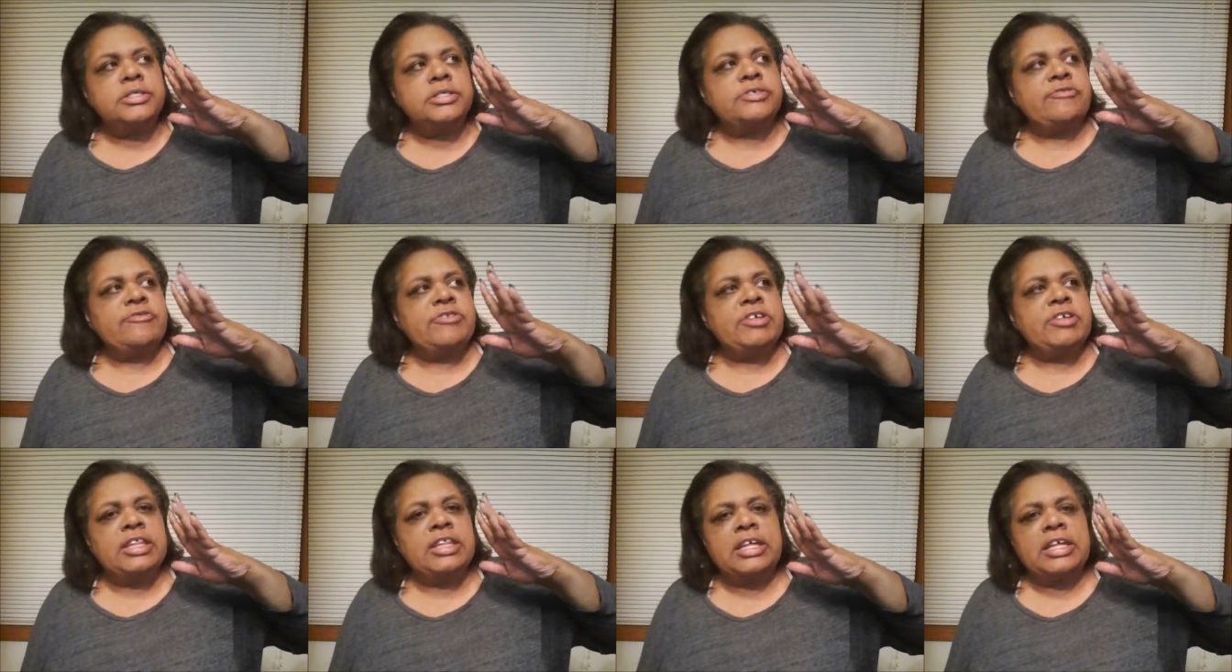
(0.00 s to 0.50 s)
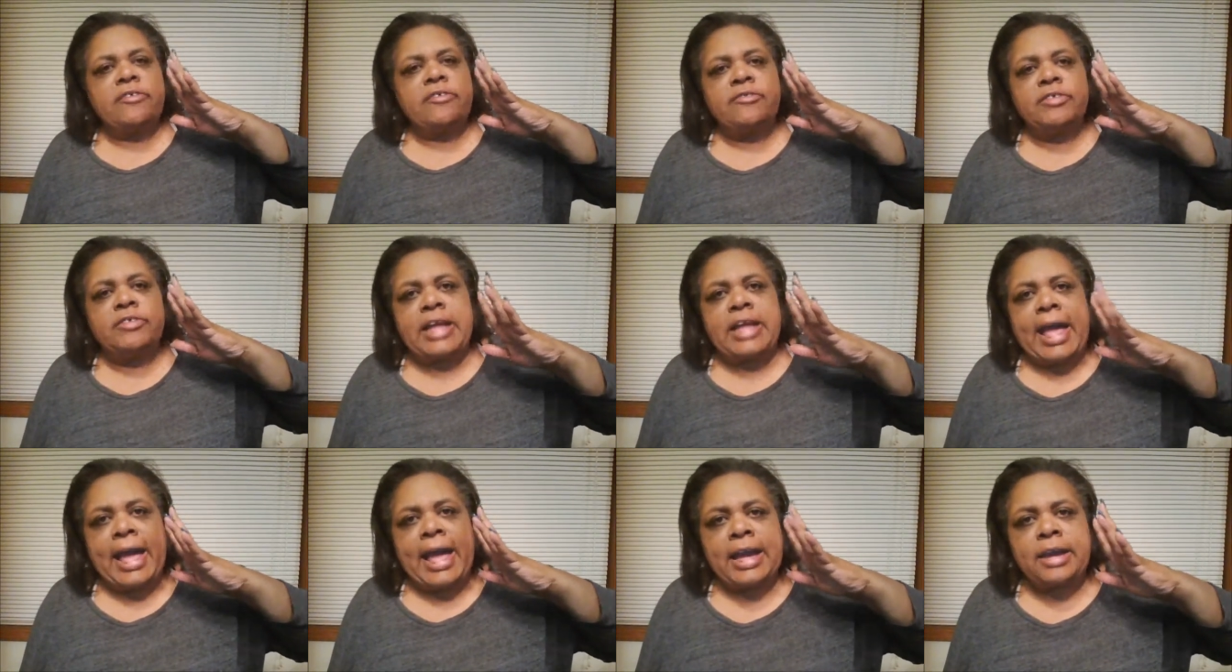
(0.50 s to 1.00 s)
the feeling of
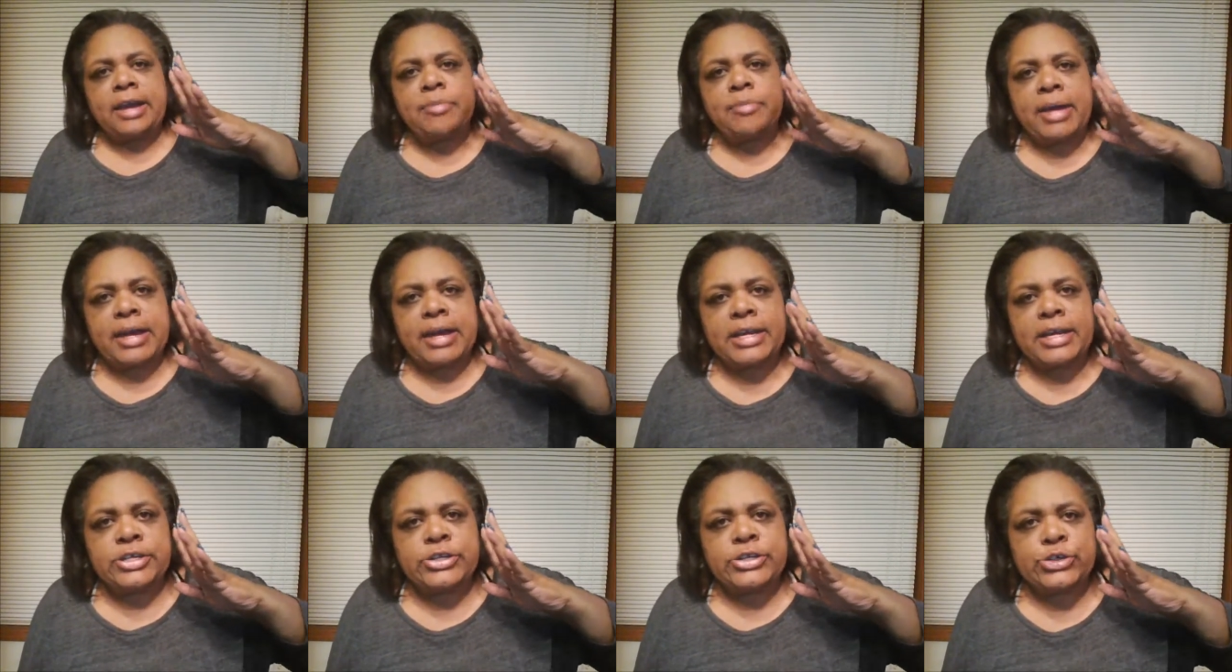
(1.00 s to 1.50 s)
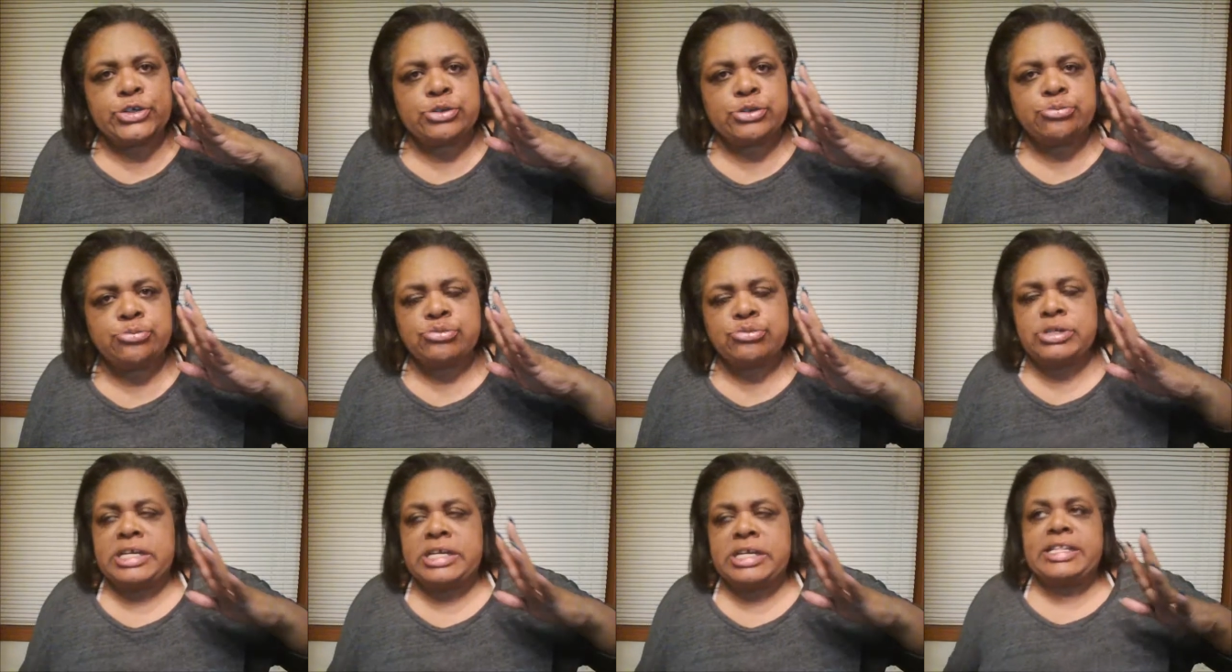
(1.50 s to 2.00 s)
lack back in your
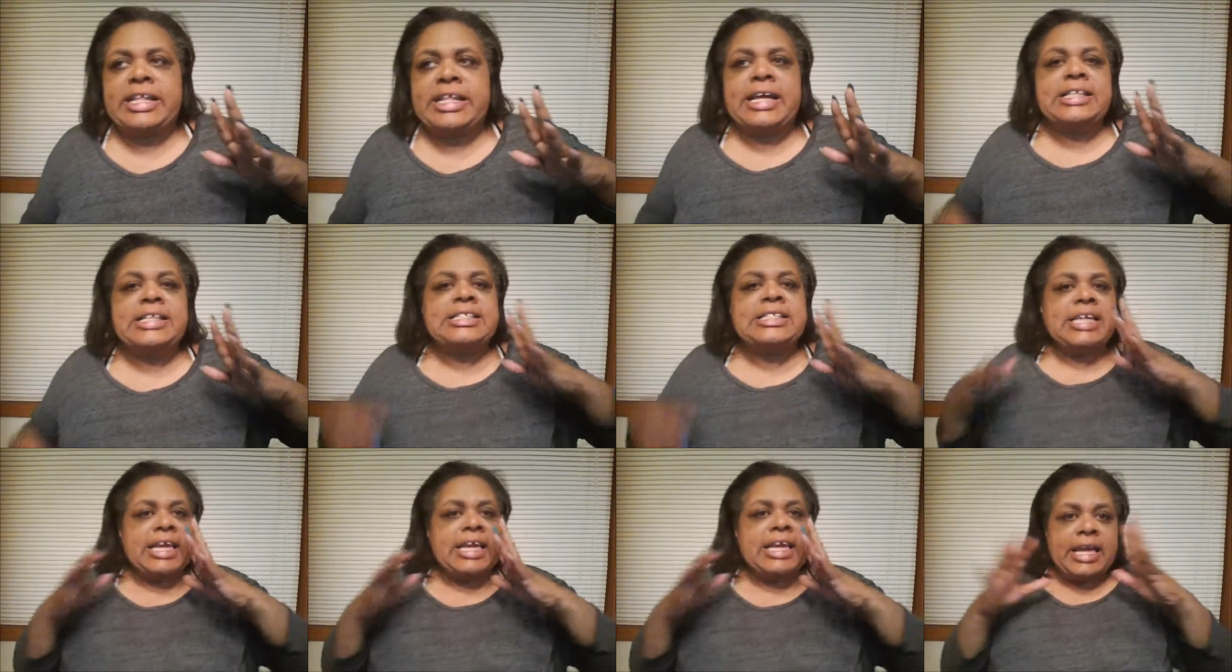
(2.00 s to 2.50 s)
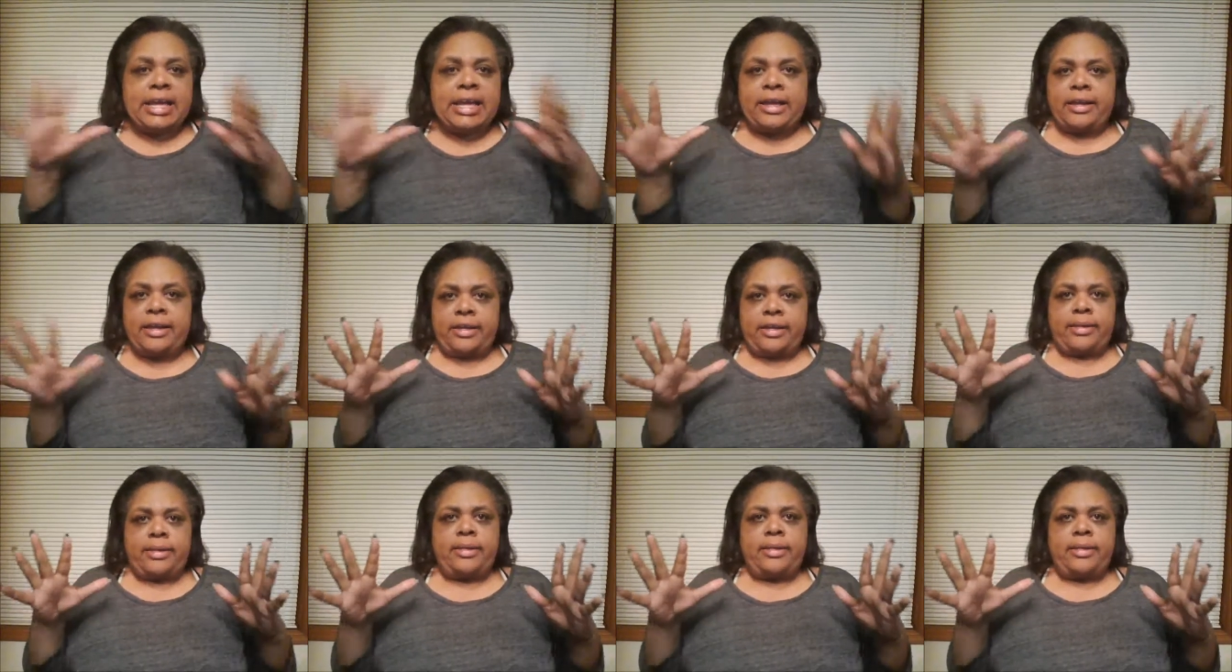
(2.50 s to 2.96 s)
brain, that's it.